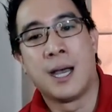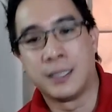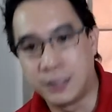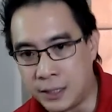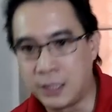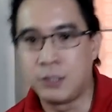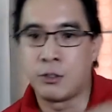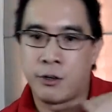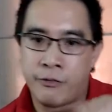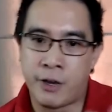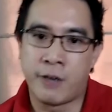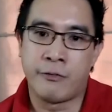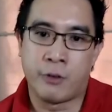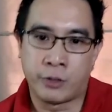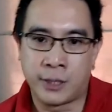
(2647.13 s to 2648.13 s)
I think you're
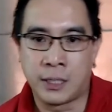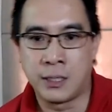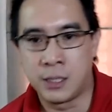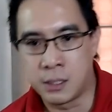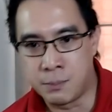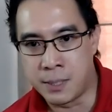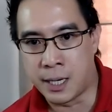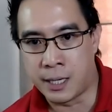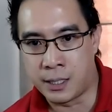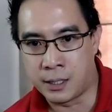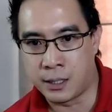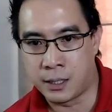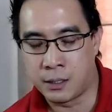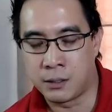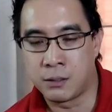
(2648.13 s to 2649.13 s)
5 or 10 years
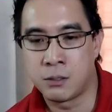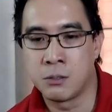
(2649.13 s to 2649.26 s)
behind again.